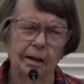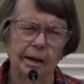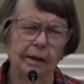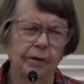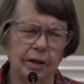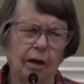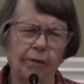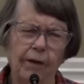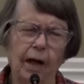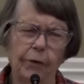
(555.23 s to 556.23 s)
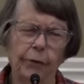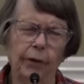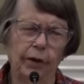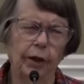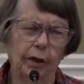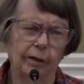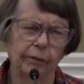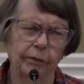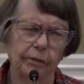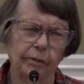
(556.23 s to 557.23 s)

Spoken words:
Give us, our Father, the love